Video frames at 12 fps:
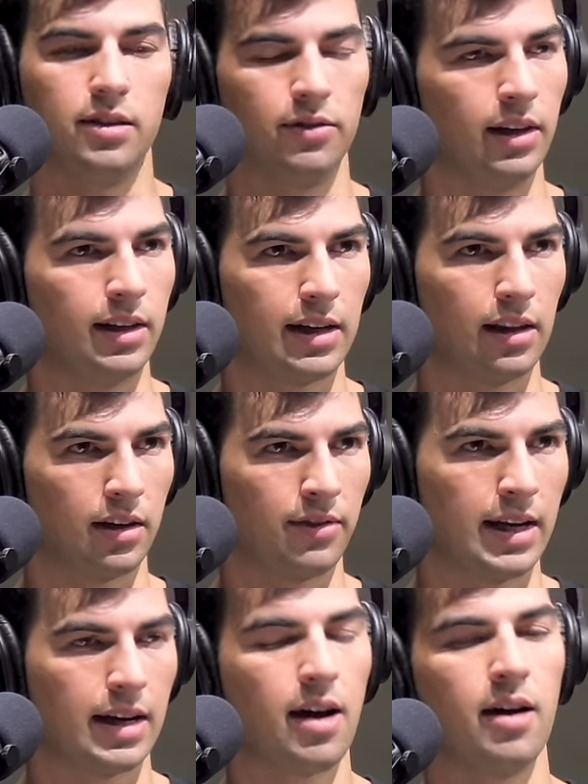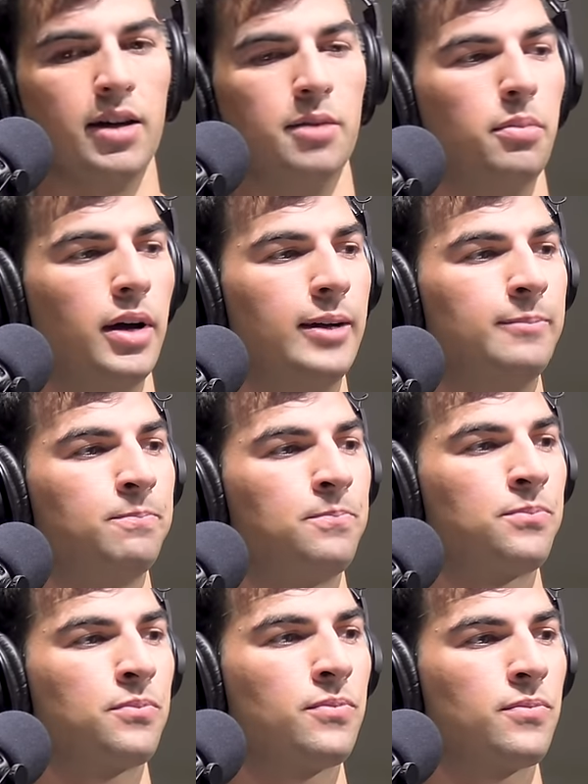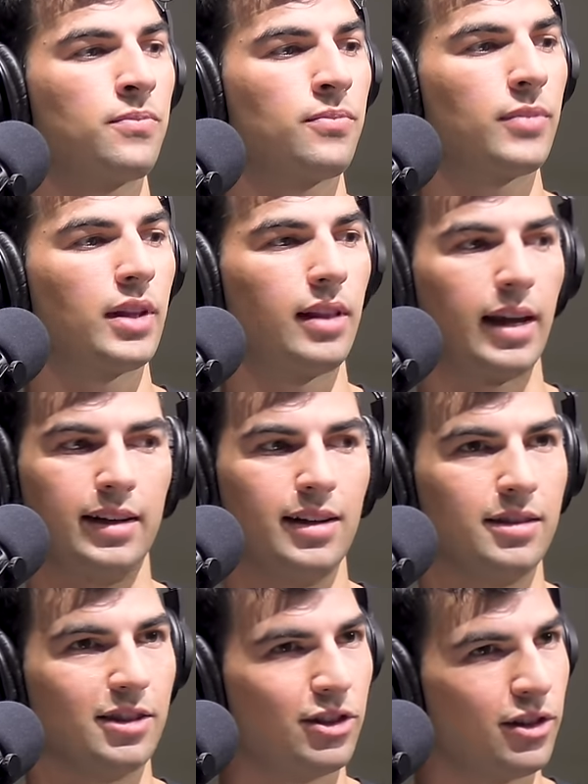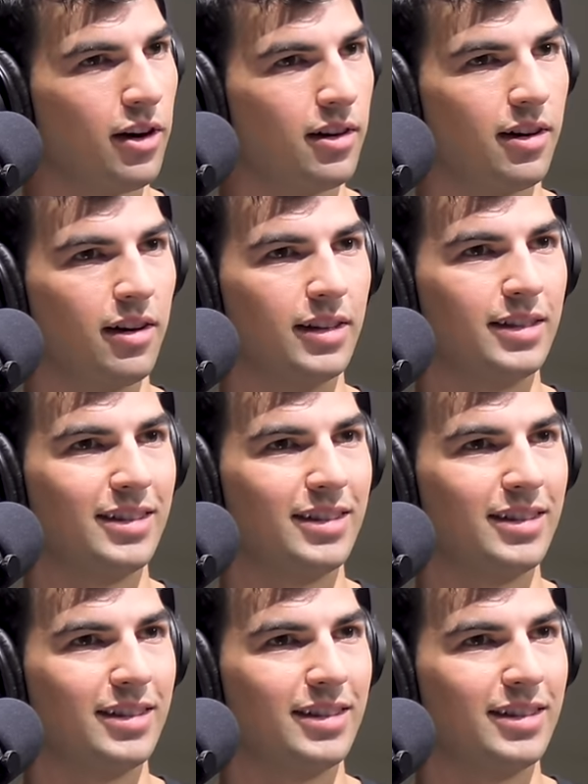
civilian killing of any kind, but like it doesn't start on the